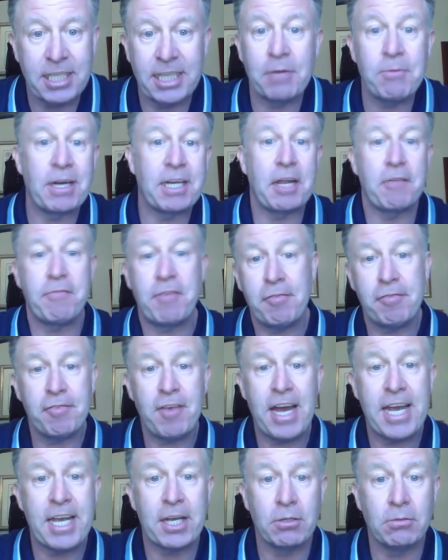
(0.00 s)
And he went, if you
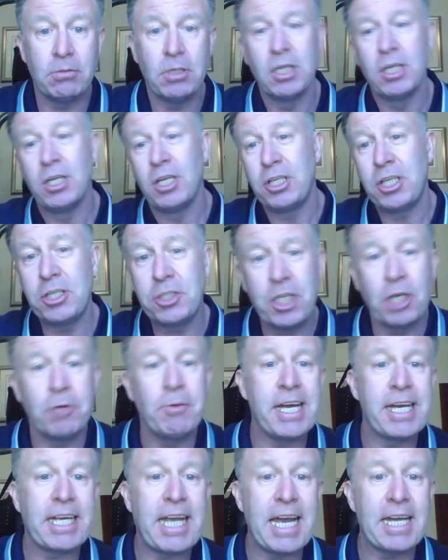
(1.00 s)
fail, you
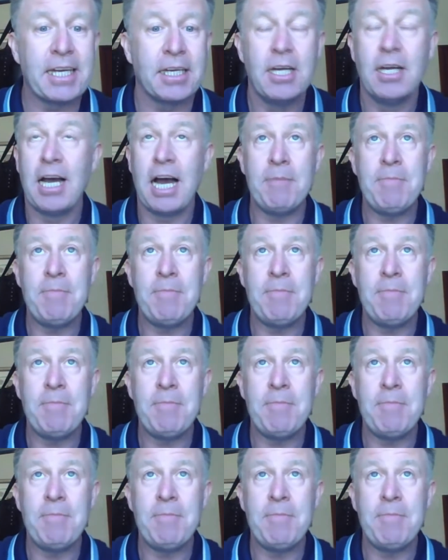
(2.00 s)
do it again.